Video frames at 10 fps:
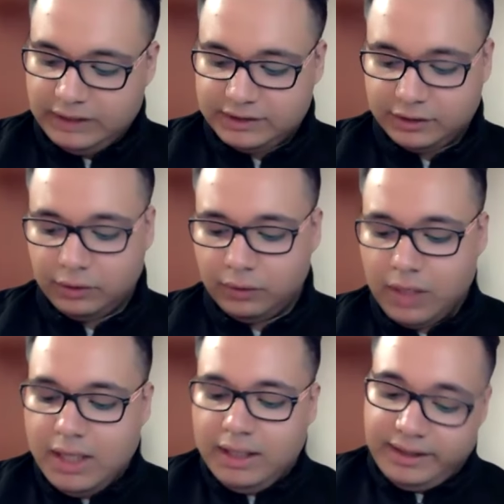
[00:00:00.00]
So
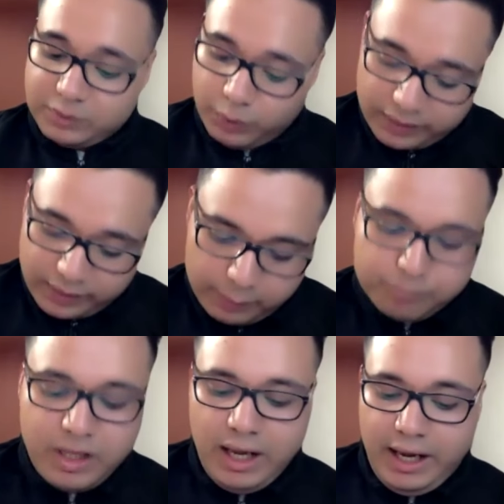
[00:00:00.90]
that's one thing.
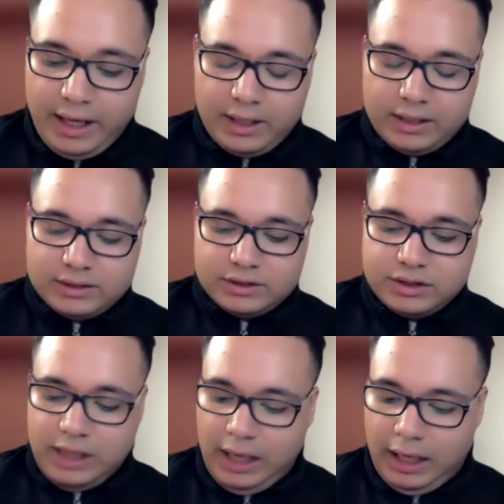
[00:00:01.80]
And
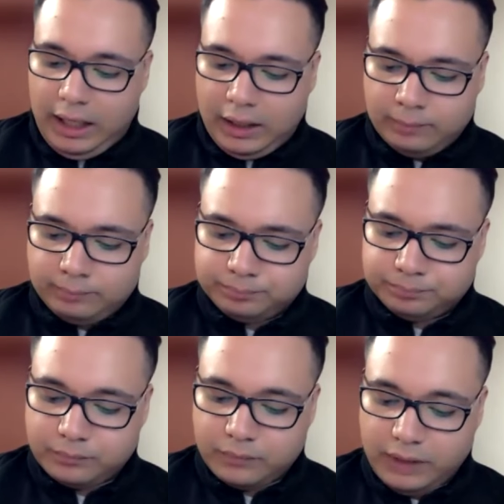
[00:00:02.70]

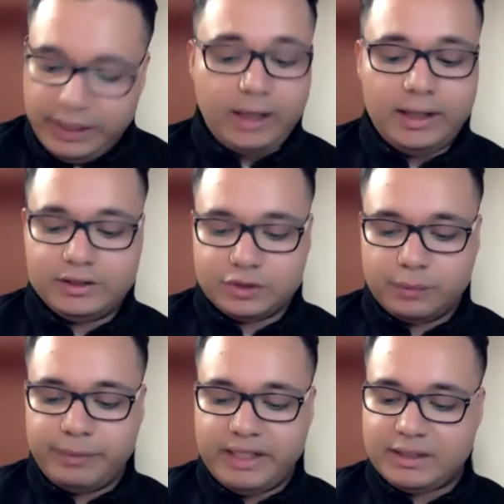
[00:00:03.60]
yeah, and so
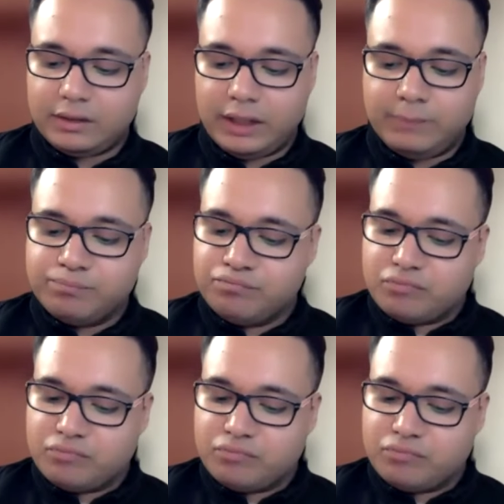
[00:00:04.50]
basically